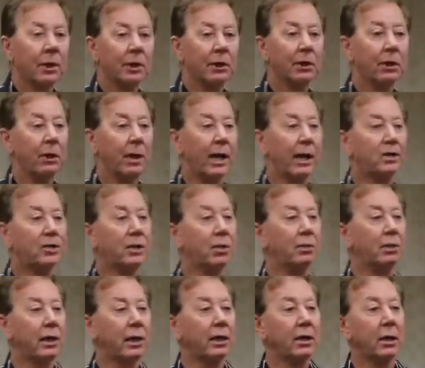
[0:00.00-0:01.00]
Your
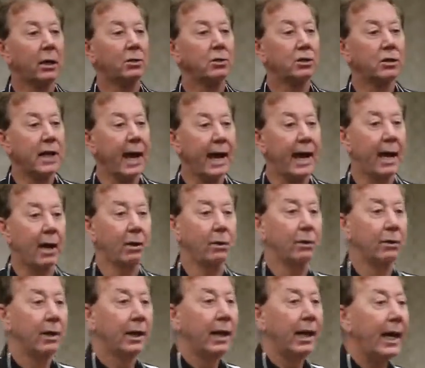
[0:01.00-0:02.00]
SOD goes
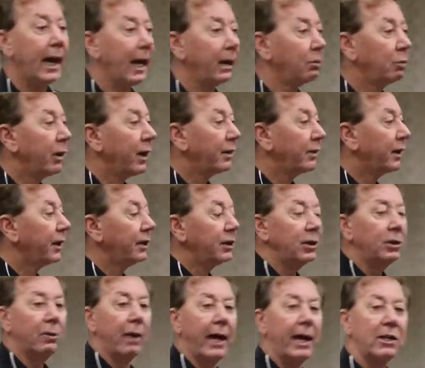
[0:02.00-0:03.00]
down. And with it,
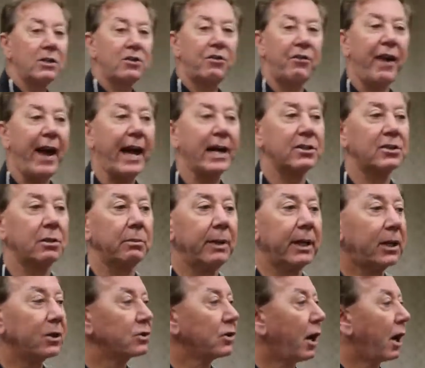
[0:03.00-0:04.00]
you age faster
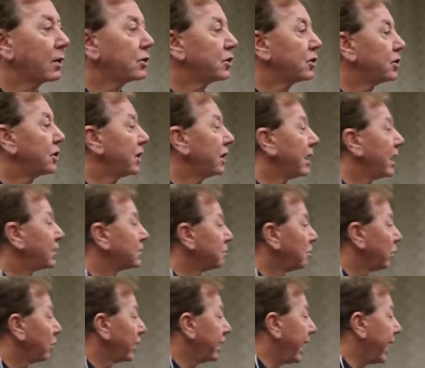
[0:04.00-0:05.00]
because oxygen does
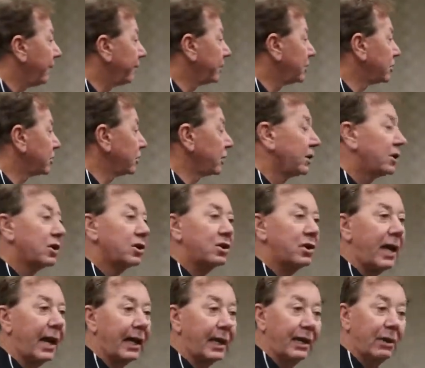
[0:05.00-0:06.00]
more damage to you,
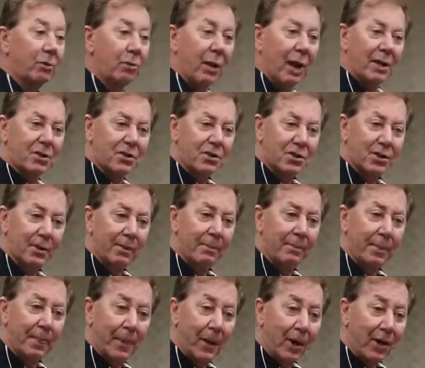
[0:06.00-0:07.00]
just like it rusts,
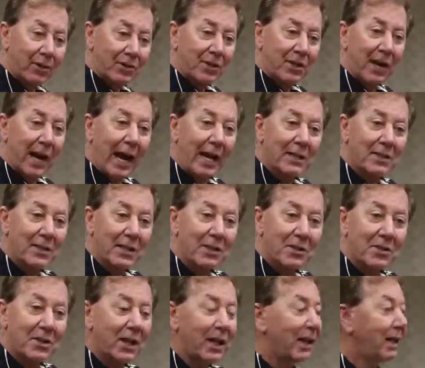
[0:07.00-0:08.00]

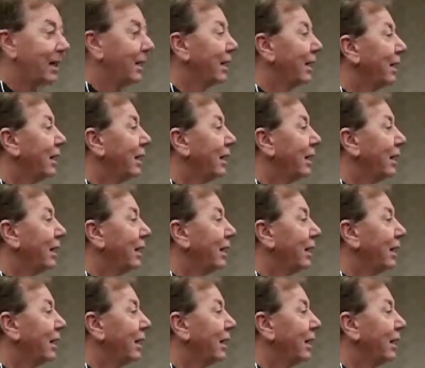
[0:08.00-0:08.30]
oxidizing, see?